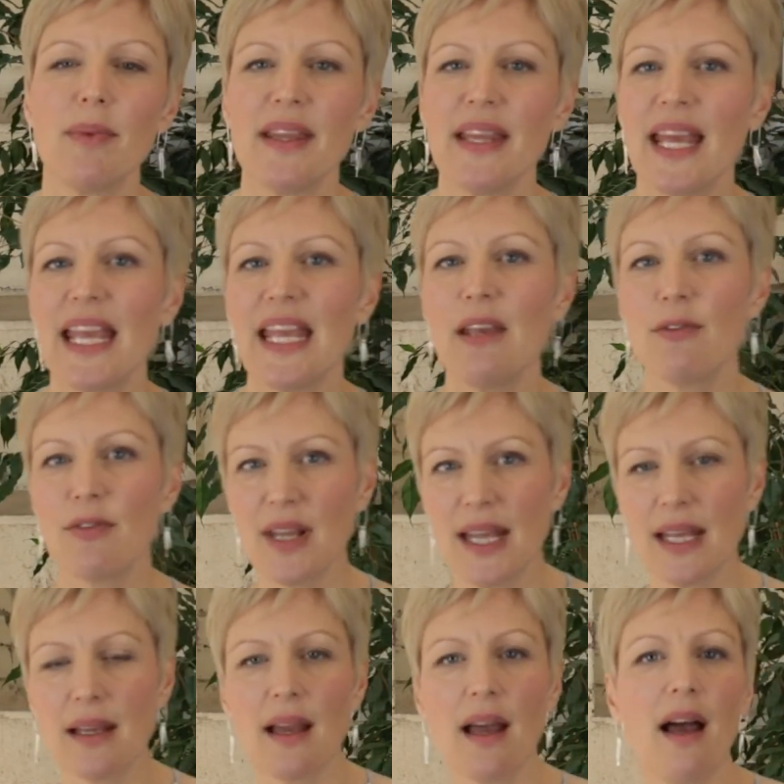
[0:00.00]
in the
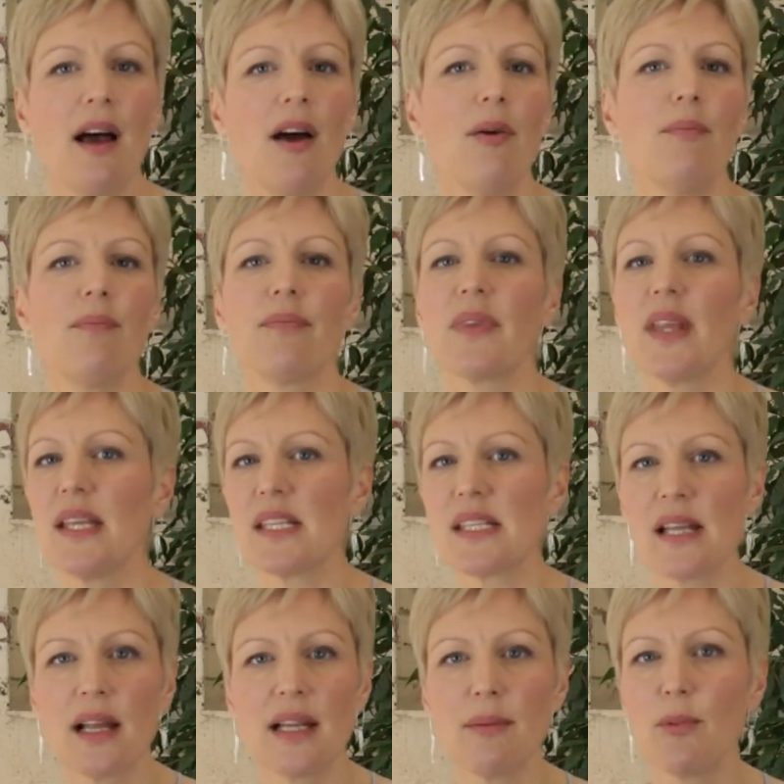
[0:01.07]
evening. It's
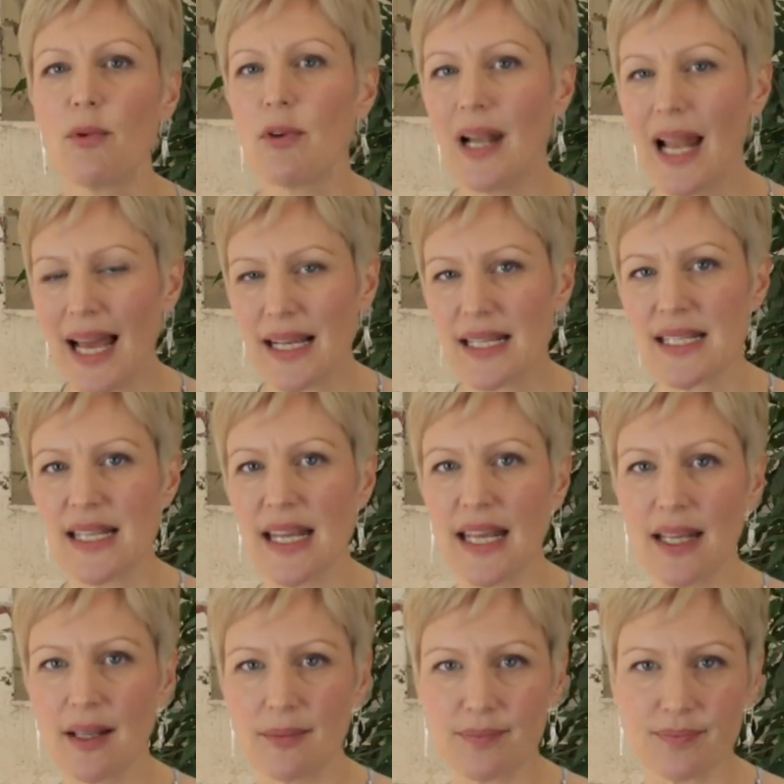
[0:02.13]
slightly more
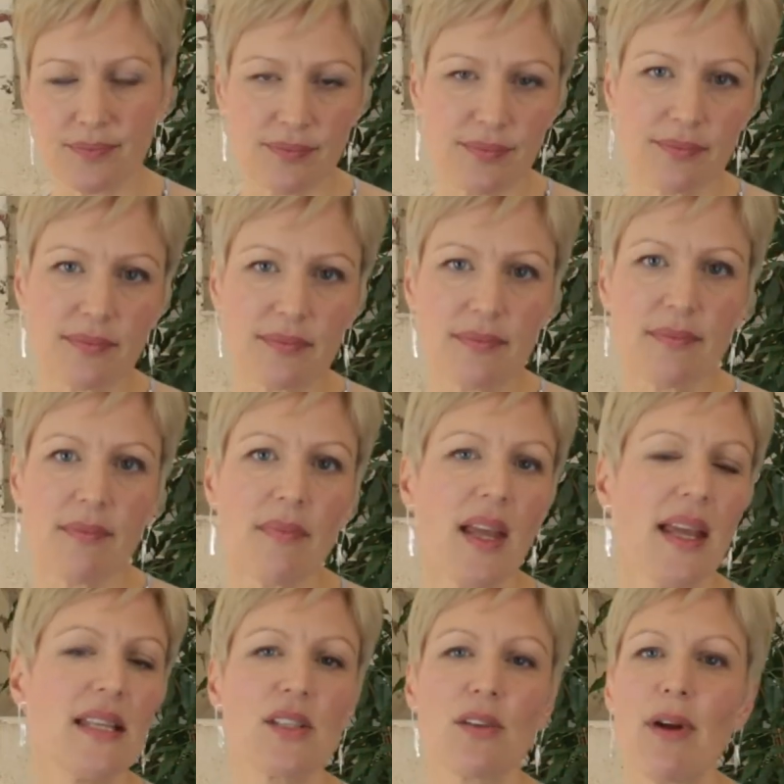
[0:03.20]
relaxing.
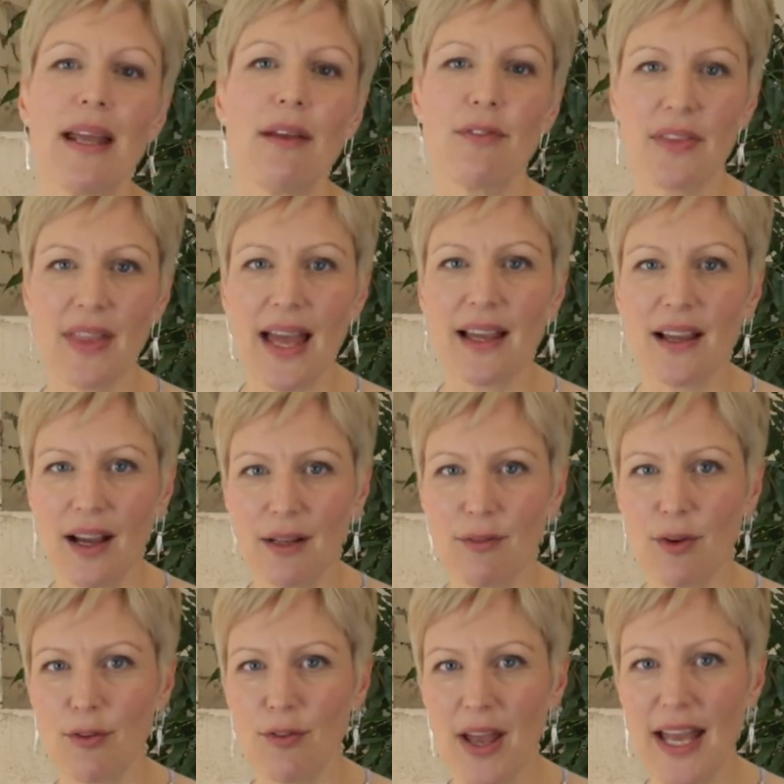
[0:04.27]
It's great for that kind of
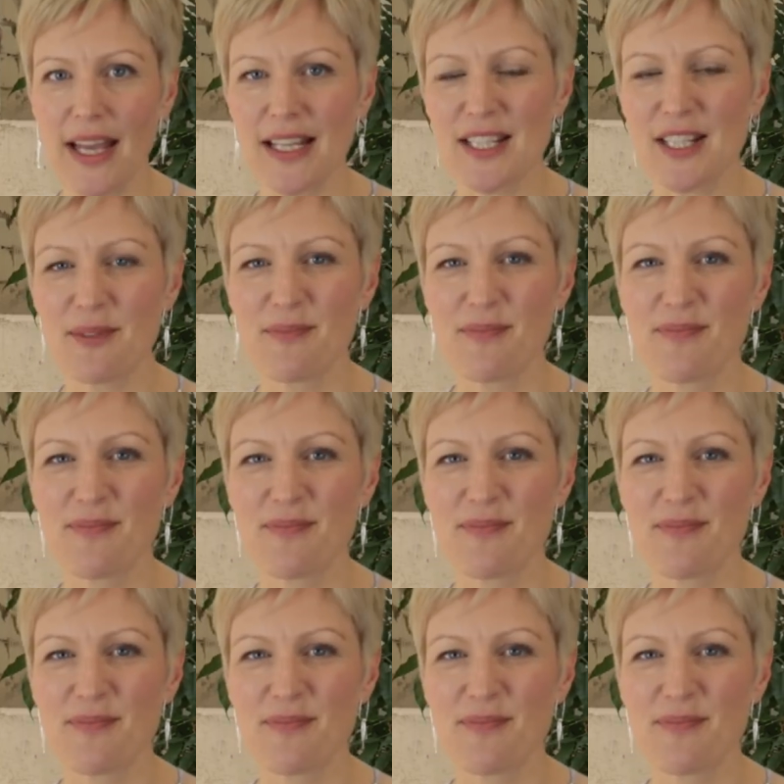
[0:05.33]
effect.